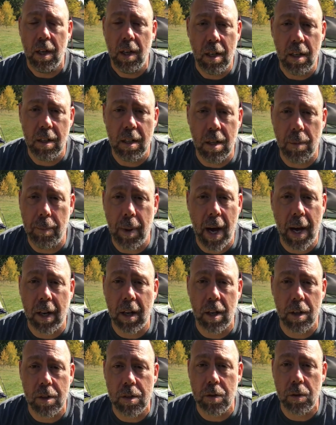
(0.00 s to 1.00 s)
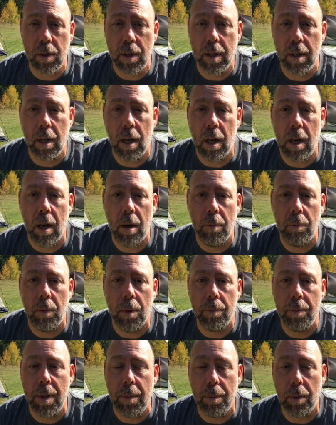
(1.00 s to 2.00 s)
backcountry
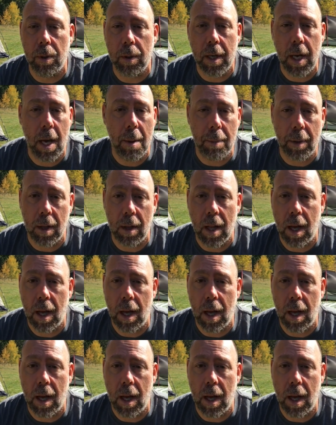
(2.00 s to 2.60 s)
when people are camping.